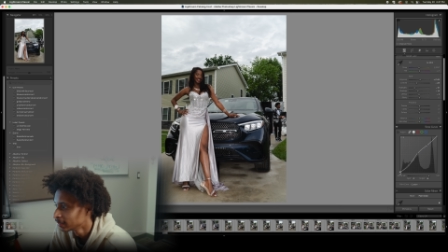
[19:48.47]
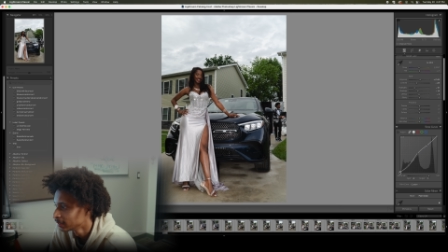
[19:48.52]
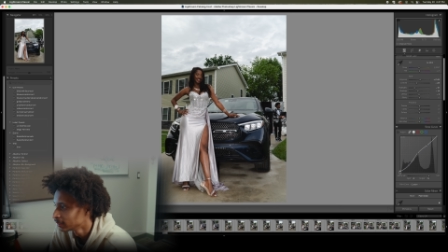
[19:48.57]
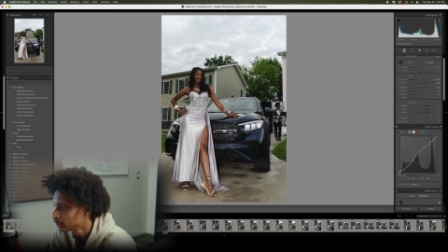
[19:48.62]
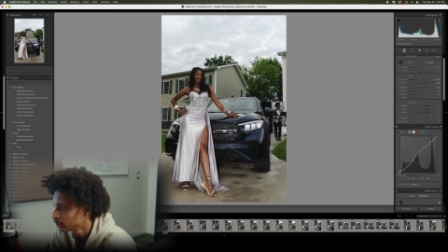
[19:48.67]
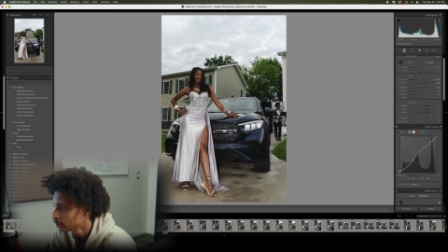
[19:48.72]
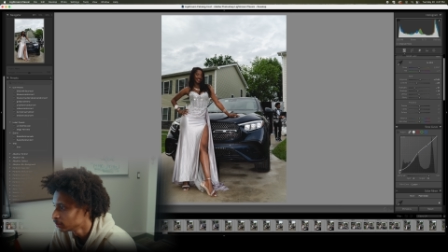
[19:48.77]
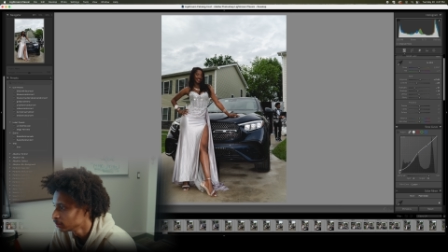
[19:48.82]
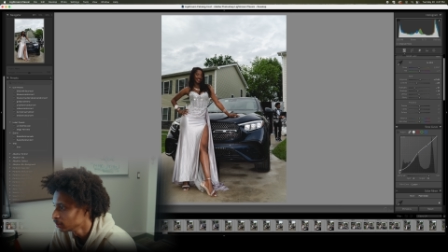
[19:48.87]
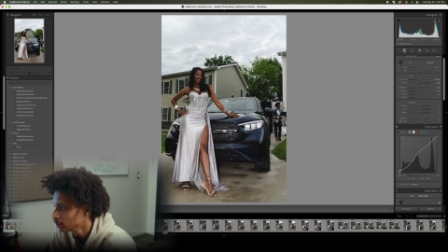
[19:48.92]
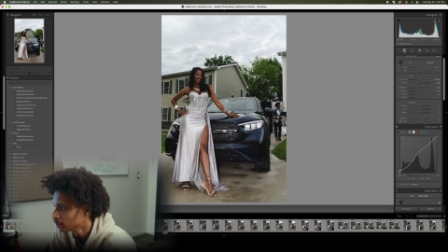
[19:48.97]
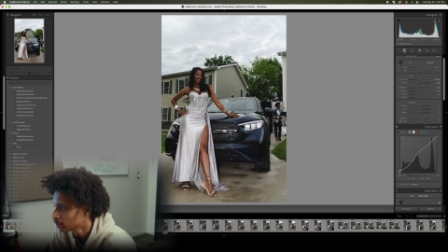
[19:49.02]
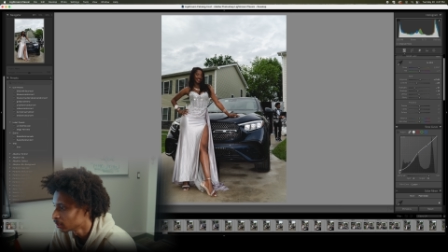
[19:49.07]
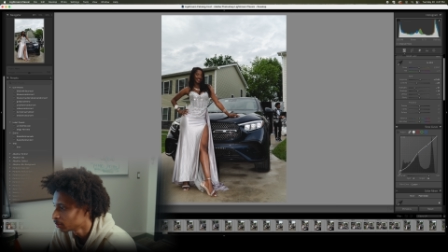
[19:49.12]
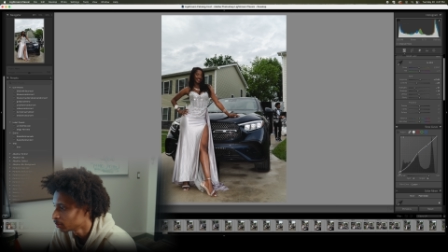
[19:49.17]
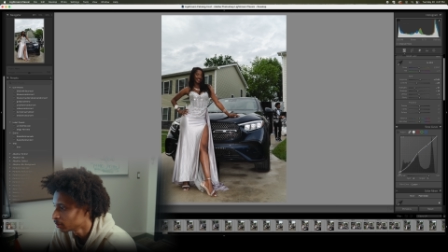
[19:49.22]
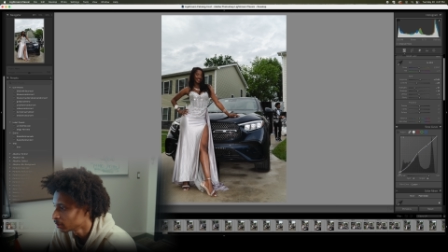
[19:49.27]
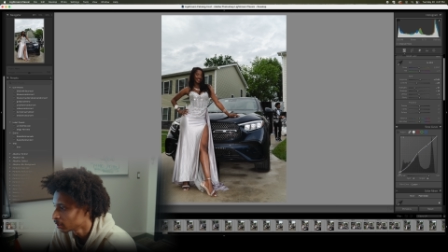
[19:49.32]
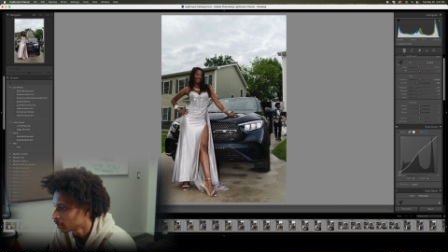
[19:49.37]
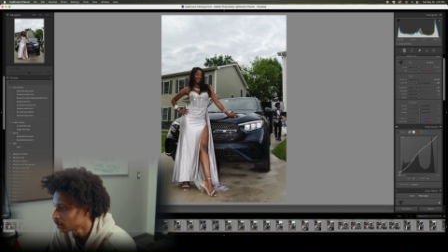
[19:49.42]
shoot. You
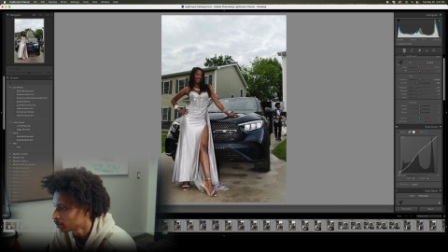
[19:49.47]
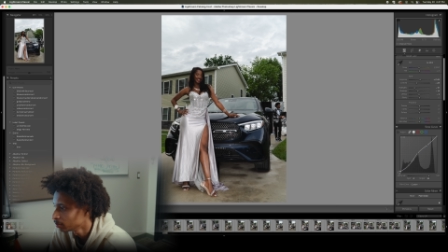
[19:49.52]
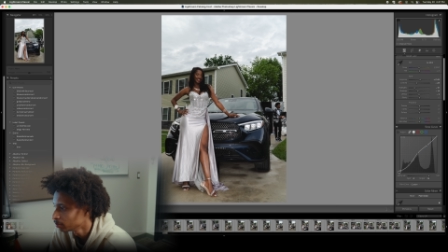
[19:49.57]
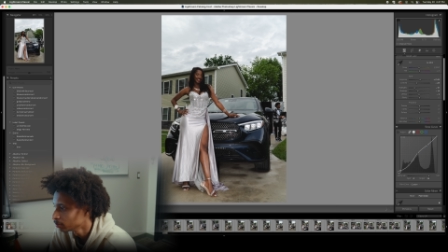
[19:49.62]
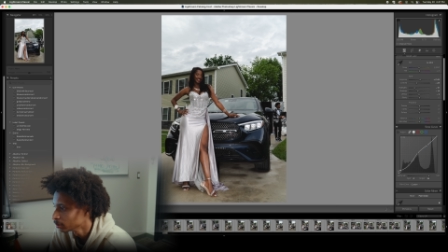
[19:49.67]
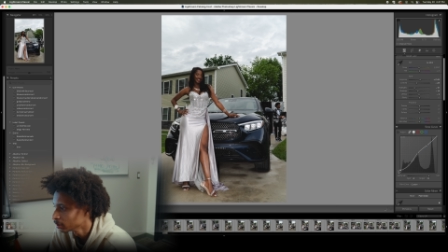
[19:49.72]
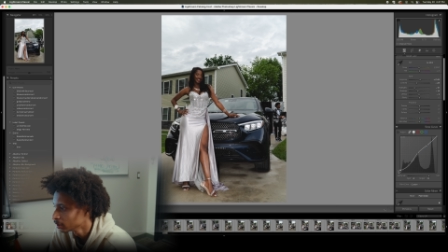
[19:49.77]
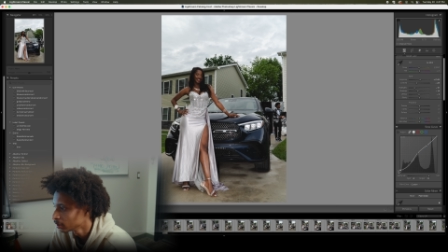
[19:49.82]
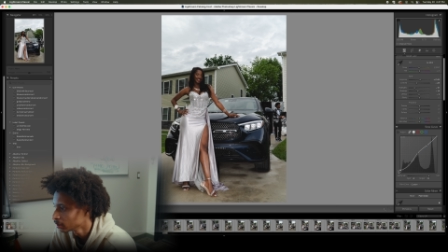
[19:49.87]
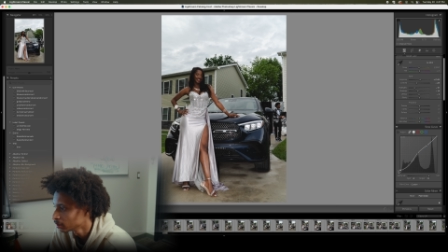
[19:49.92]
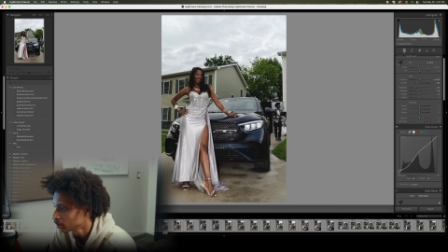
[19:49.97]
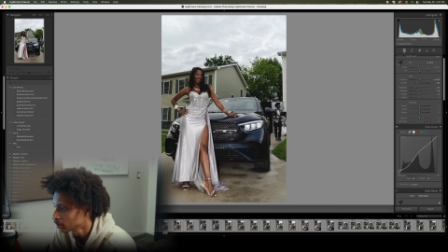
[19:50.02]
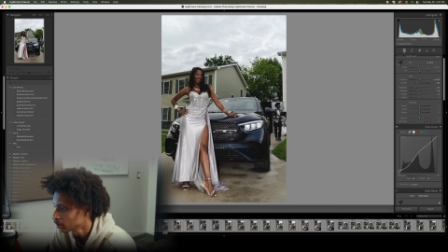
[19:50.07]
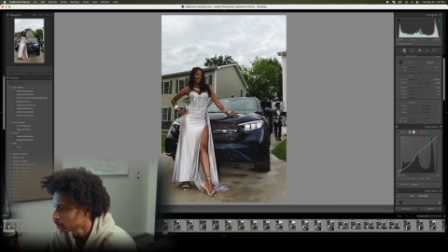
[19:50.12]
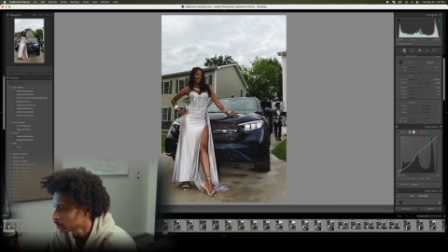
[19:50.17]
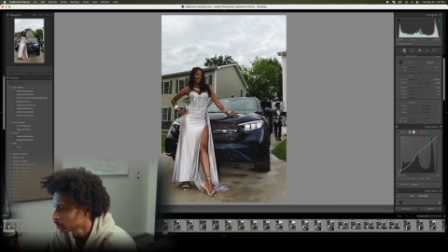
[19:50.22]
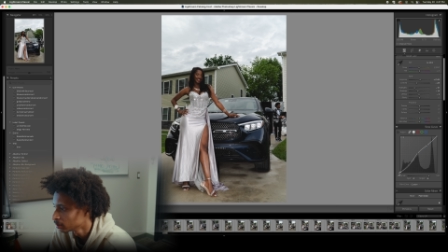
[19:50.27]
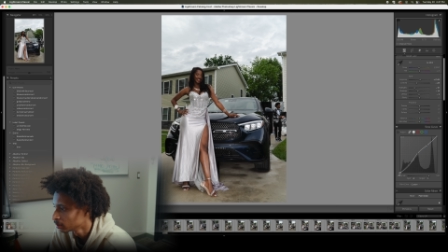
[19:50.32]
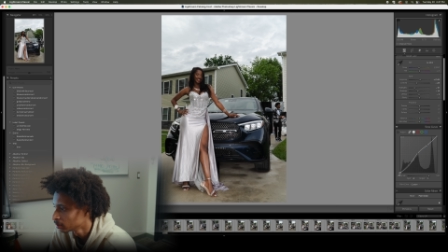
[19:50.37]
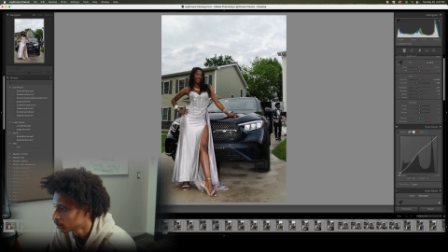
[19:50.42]
know, I can bring the